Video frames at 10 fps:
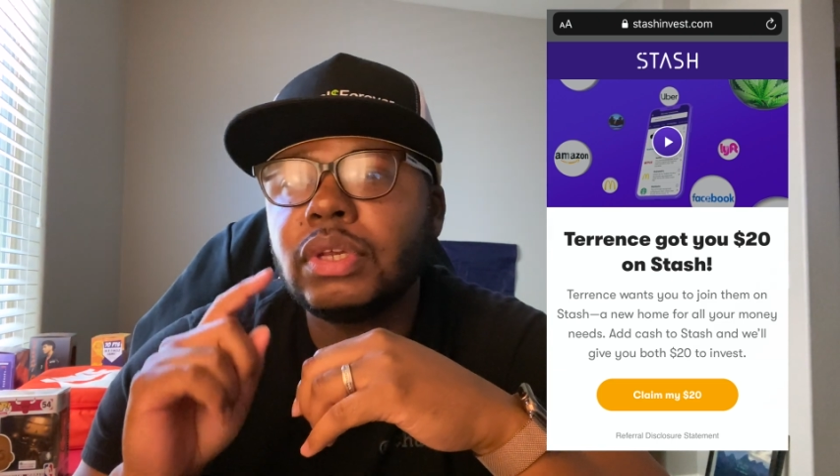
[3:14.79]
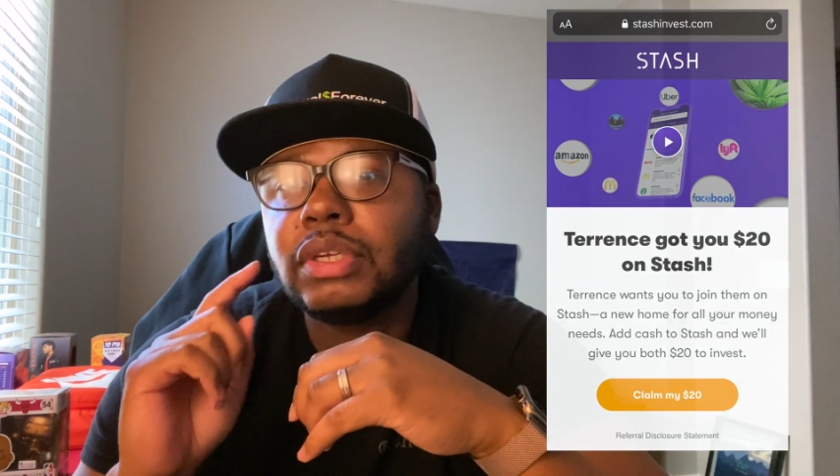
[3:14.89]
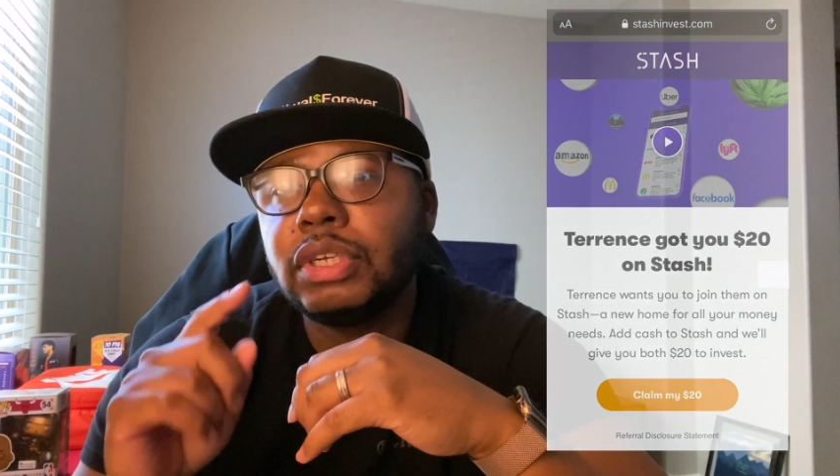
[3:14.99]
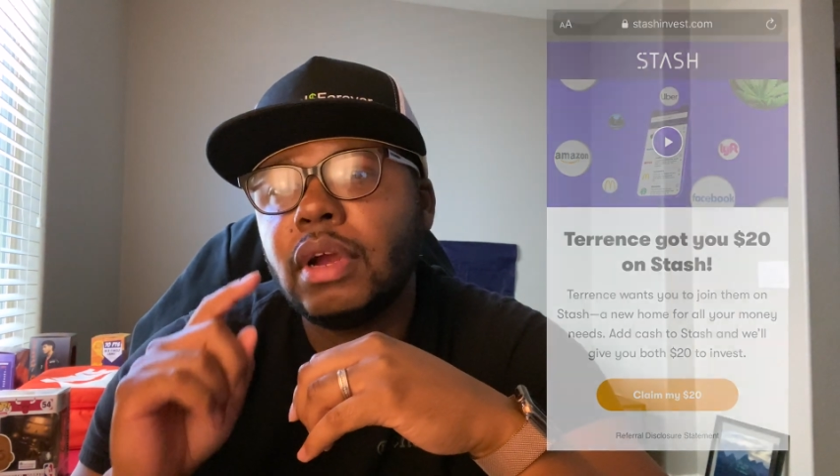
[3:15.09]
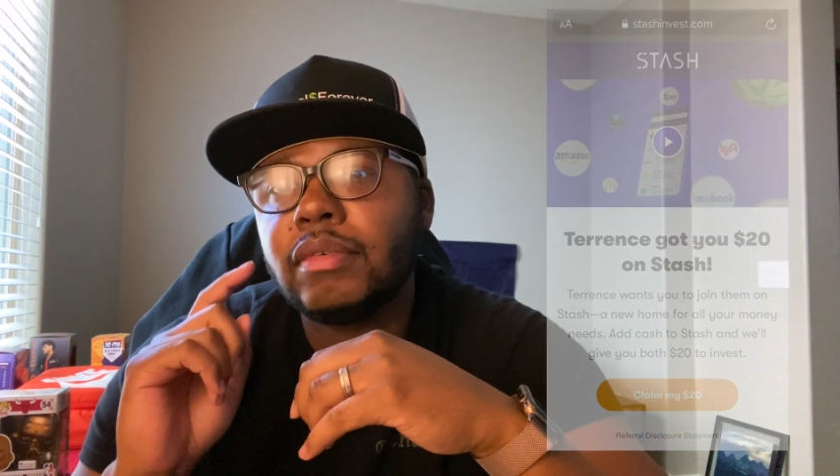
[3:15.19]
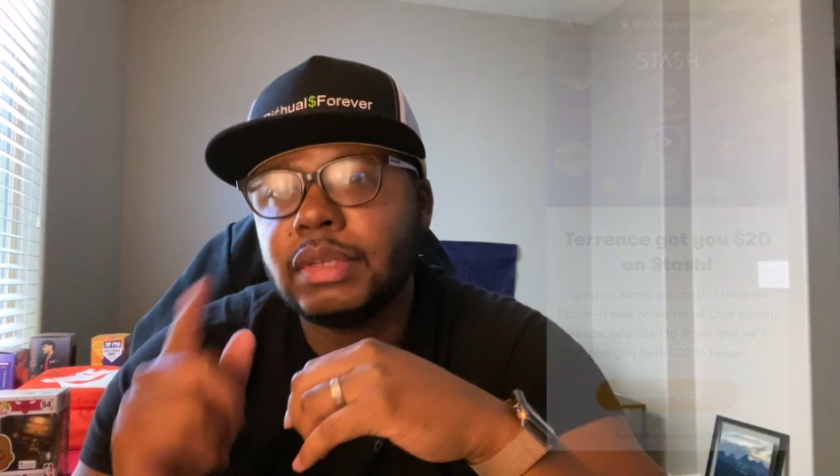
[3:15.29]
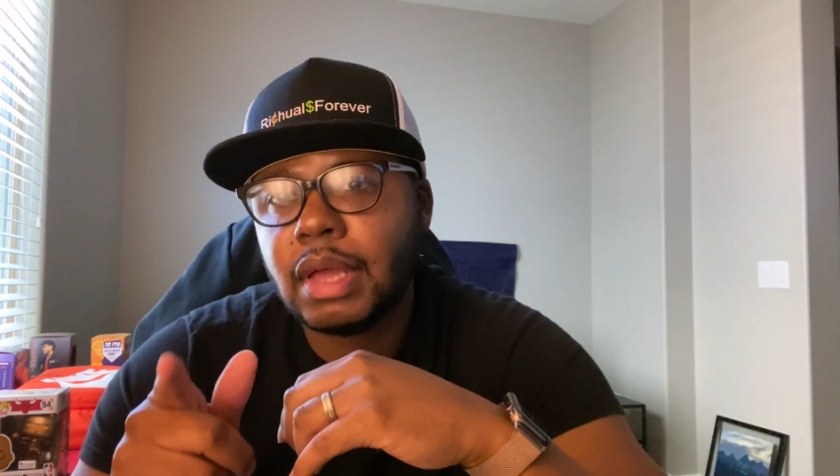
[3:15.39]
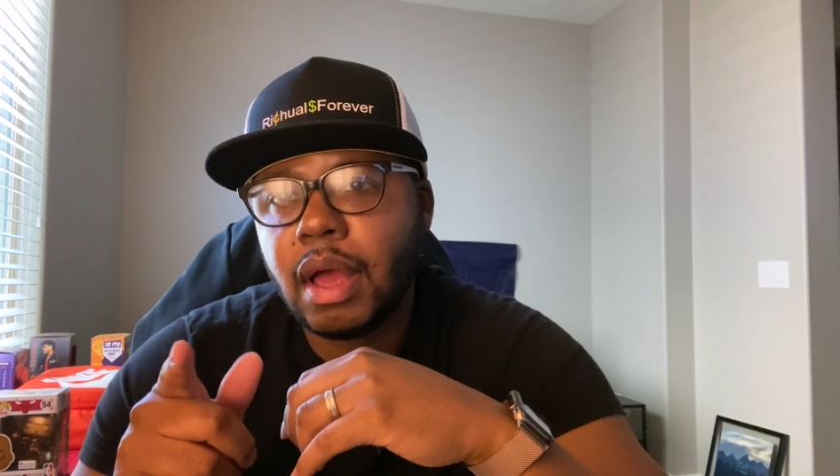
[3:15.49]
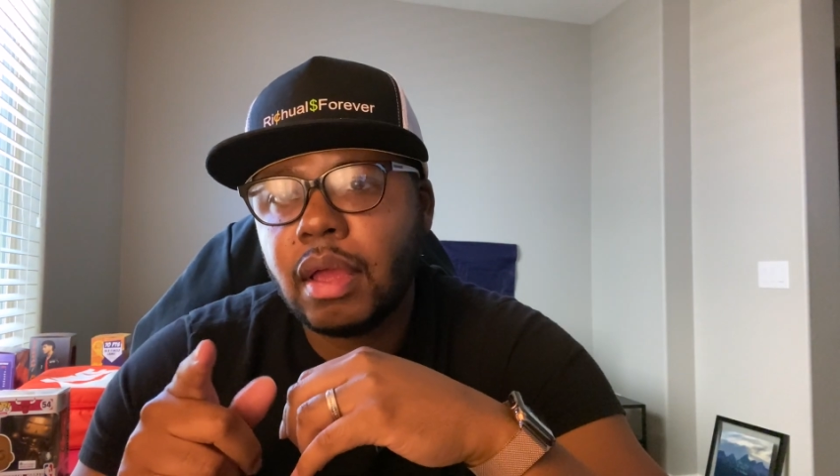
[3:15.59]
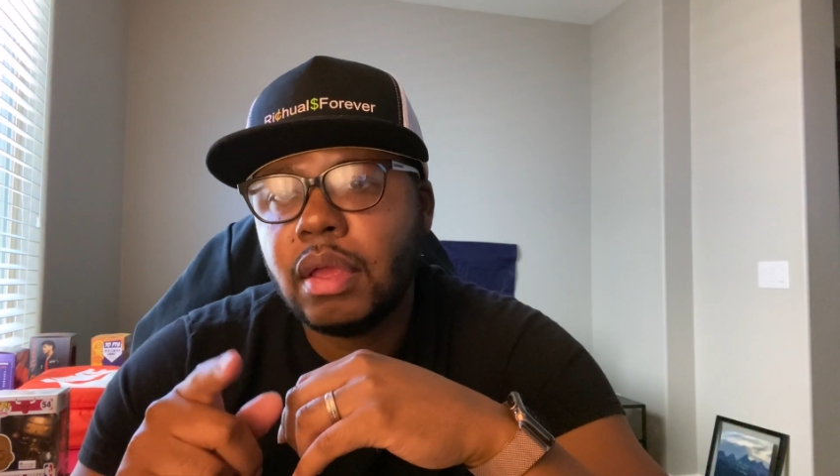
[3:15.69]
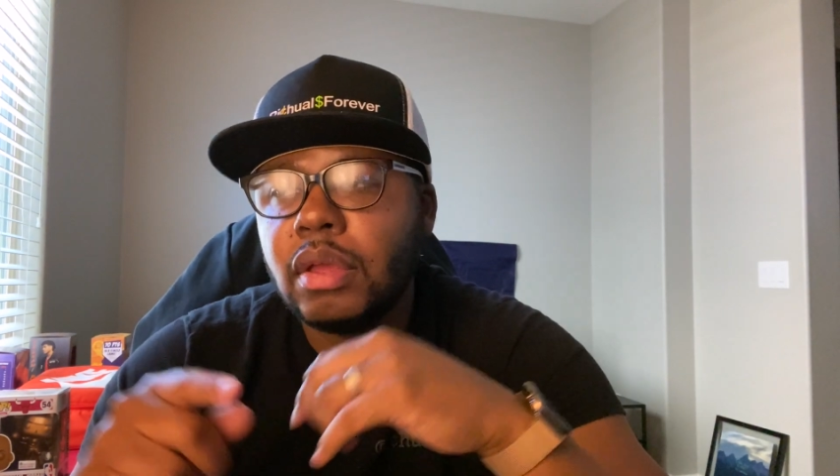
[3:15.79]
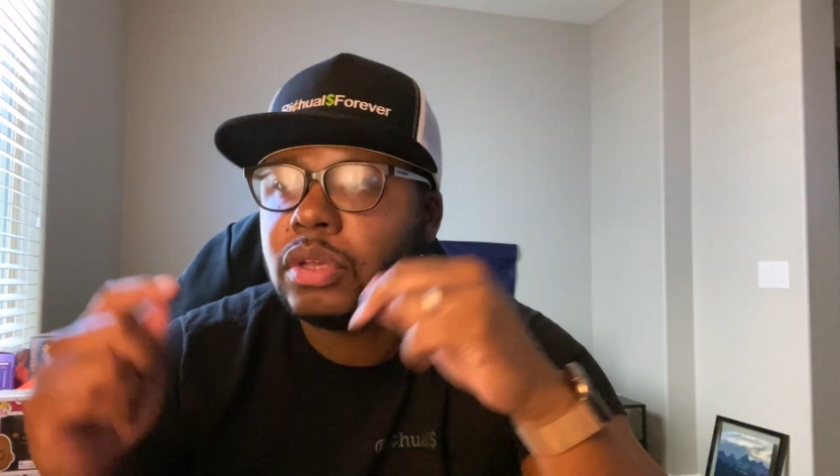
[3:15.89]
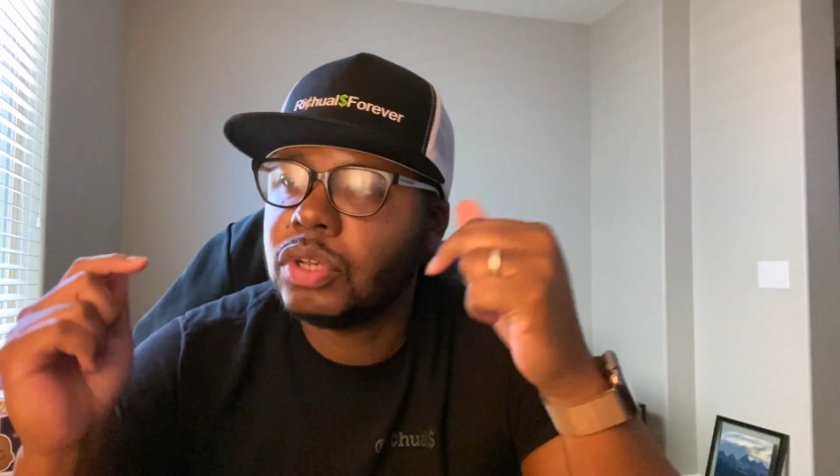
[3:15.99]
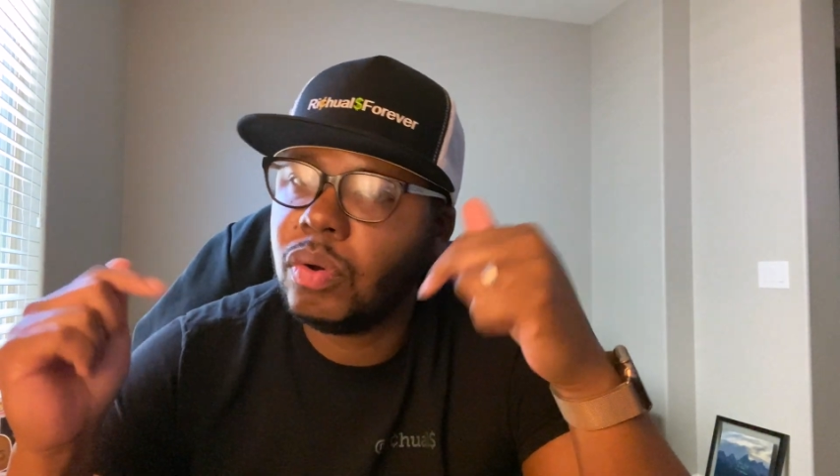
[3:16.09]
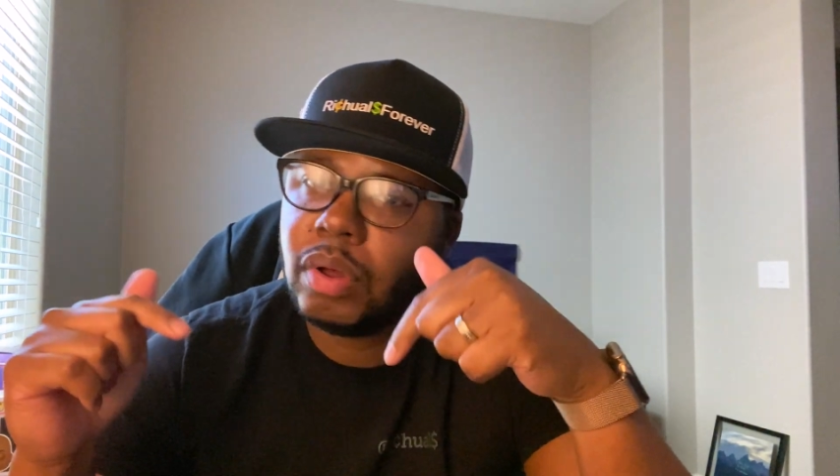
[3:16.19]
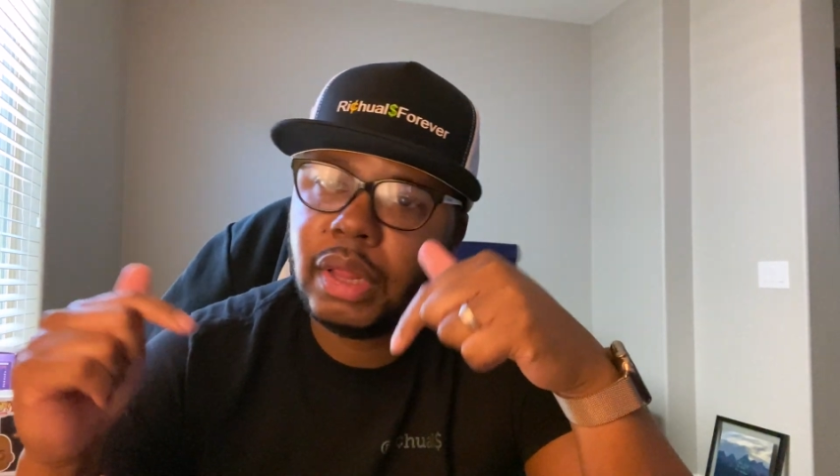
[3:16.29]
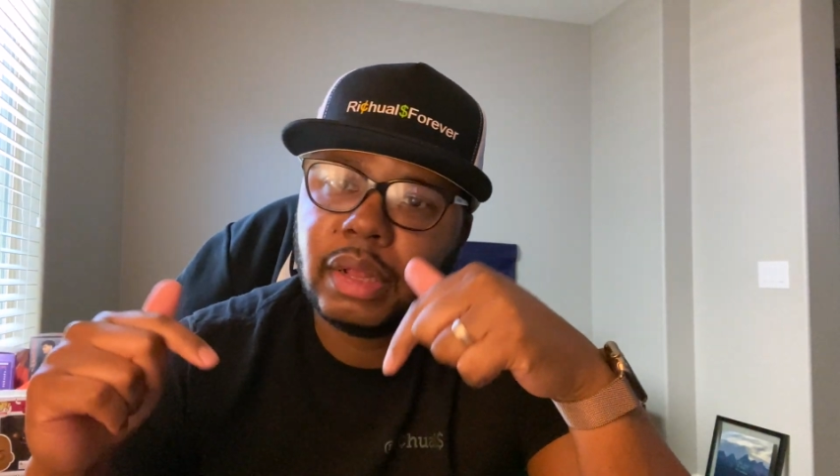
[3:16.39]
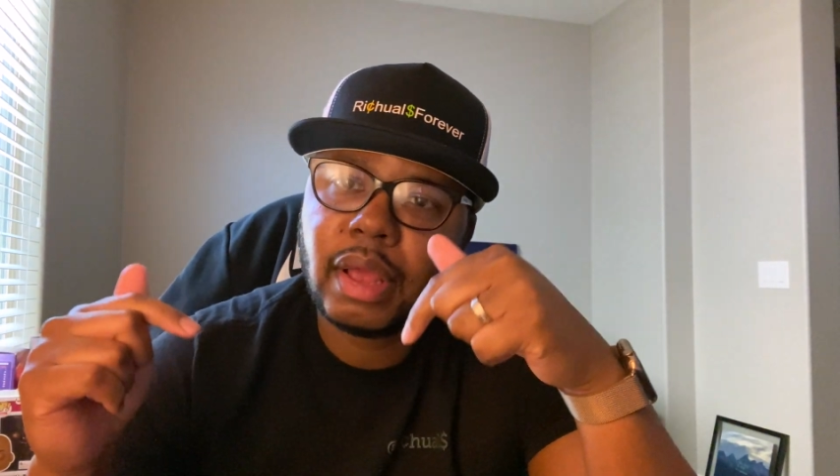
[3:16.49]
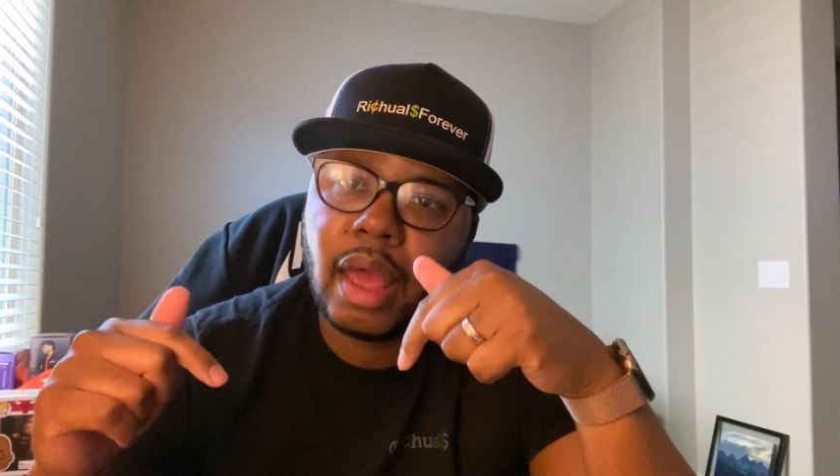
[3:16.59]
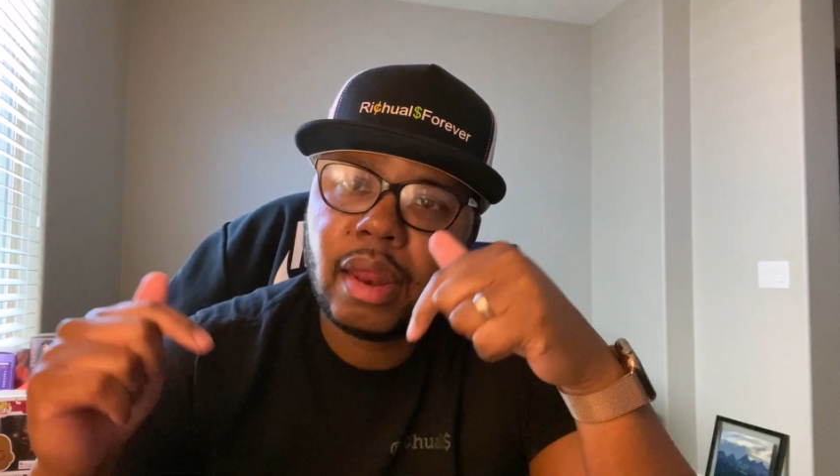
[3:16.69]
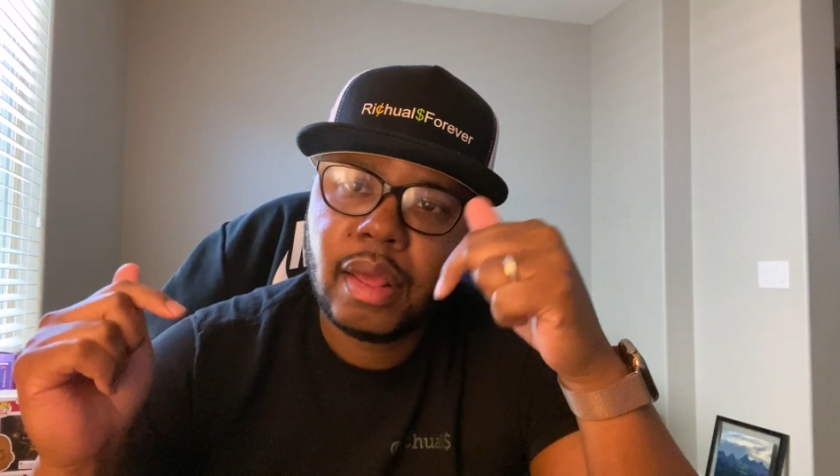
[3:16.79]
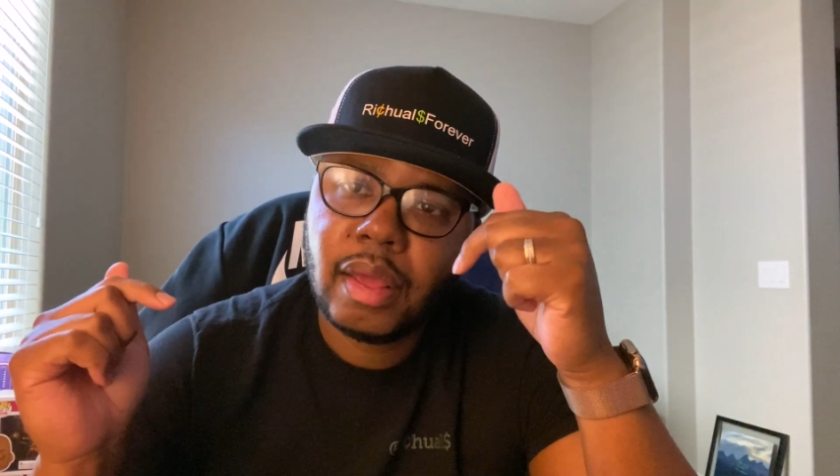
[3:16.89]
a share of stock. So click that